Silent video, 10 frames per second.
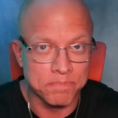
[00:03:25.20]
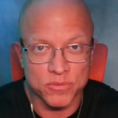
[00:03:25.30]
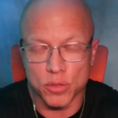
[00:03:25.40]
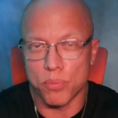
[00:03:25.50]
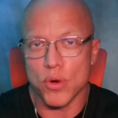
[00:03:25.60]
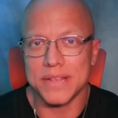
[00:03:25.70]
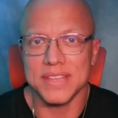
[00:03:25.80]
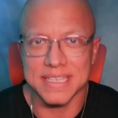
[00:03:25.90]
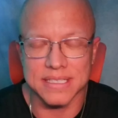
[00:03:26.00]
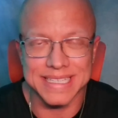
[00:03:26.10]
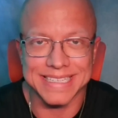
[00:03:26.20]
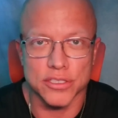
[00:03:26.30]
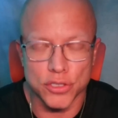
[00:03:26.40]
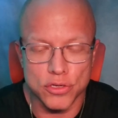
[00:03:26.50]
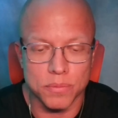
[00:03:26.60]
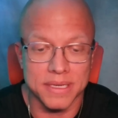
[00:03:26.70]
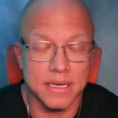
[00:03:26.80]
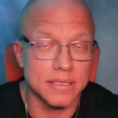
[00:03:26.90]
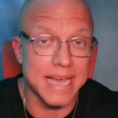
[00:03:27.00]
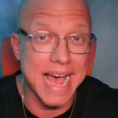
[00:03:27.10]
to bring these things to you
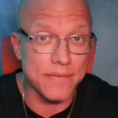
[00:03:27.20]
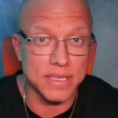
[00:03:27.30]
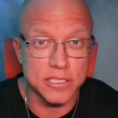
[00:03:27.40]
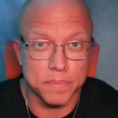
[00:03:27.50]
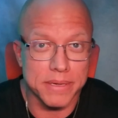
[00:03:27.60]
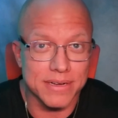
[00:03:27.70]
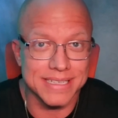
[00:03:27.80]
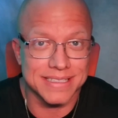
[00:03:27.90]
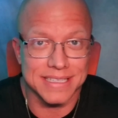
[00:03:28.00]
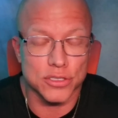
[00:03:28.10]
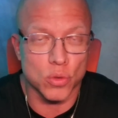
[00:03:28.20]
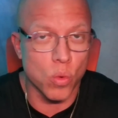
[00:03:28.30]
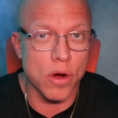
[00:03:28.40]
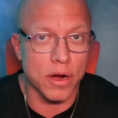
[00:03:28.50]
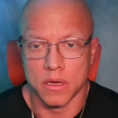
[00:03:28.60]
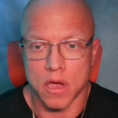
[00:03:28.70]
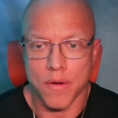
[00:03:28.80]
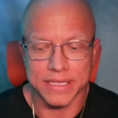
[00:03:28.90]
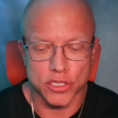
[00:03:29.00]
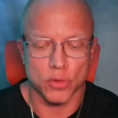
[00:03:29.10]
because I've experienced this to work. All
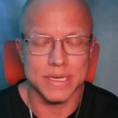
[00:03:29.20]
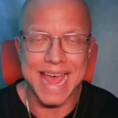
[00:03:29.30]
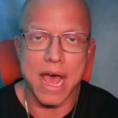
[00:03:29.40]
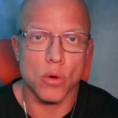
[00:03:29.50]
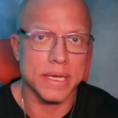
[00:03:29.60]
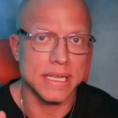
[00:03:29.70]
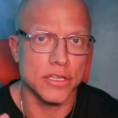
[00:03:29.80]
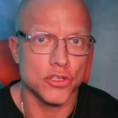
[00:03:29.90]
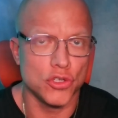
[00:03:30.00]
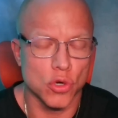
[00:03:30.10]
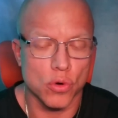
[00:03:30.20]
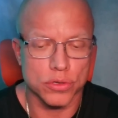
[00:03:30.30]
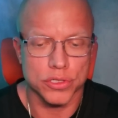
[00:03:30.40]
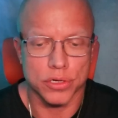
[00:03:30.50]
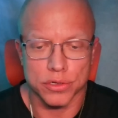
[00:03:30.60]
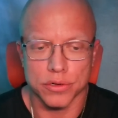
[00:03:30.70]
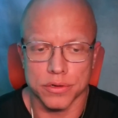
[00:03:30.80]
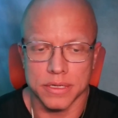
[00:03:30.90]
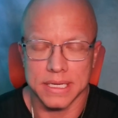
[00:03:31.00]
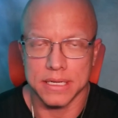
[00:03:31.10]
right, so now it is your turn.
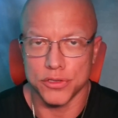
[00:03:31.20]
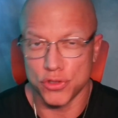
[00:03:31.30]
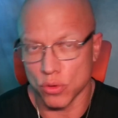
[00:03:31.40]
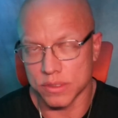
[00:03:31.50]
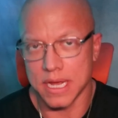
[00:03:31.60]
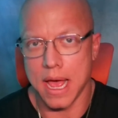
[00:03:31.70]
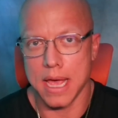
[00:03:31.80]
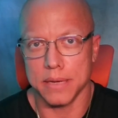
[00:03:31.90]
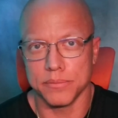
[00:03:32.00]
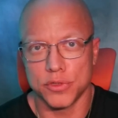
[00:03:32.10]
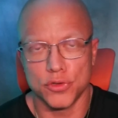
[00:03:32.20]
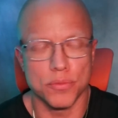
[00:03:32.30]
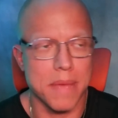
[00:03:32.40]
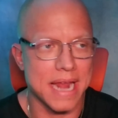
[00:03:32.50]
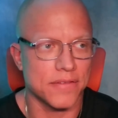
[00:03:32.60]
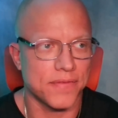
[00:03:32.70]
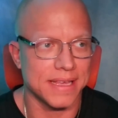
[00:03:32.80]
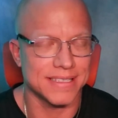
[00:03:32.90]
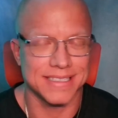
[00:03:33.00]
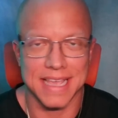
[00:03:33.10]
It is your time to
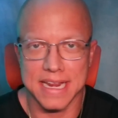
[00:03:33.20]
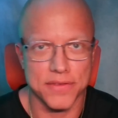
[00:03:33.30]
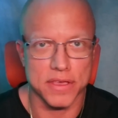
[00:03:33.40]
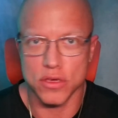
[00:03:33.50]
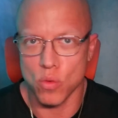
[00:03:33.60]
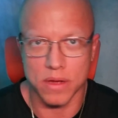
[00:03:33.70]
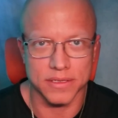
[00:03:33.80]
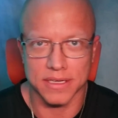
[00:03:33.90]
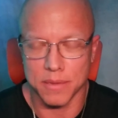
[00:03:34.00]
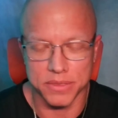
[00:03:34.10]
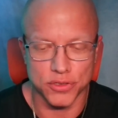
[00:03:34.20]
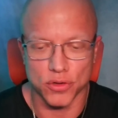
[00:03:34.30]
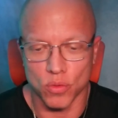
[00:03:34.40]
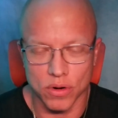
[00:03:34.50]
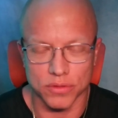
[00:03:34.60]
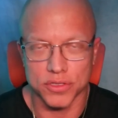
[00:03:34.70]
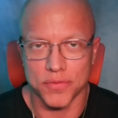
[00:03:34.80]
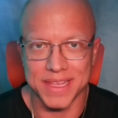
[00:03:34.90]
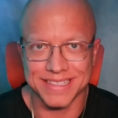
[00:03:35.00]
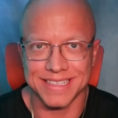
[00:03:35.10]
manifest anything you want to come into your world. So
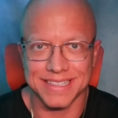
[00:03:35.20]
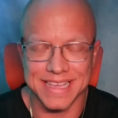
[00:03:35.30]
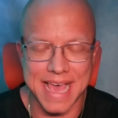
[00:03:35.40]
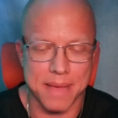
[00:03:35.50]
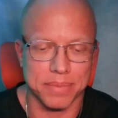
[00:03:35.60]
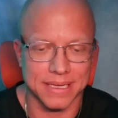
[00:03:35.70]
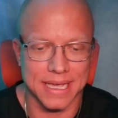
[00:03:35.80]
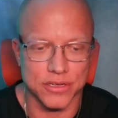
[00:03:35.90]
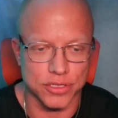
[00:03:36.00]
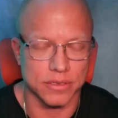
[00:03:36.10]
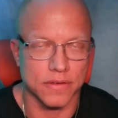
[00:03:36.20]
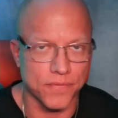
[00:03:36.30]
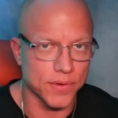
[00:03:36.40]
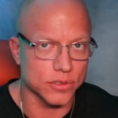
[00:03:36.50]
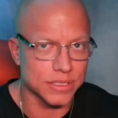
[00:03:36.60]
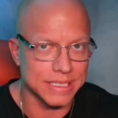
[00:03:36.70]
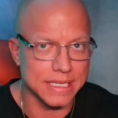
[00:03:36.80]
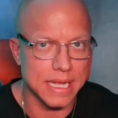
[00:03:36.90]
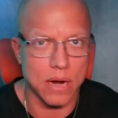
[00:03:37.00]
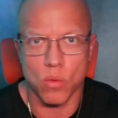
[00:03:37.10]
this is the application. The first
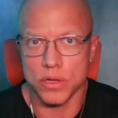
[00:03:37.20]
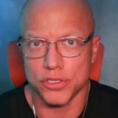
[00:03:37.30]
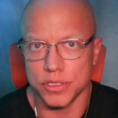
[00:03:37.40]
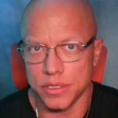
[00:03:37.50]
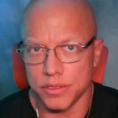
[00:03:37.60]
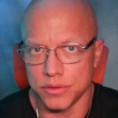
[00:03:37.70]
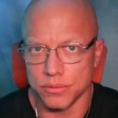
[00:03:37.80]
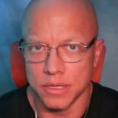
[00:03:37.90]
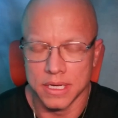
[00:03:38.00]
thing that I want you to do